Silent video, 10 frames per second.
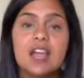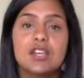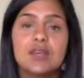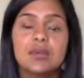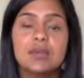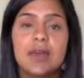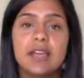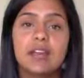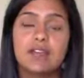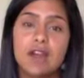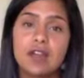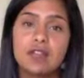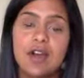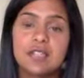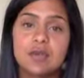you make a fried
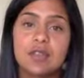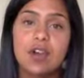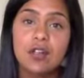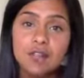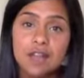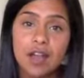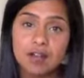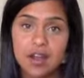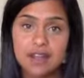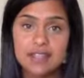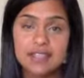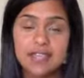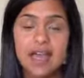rice with cauliflower rice.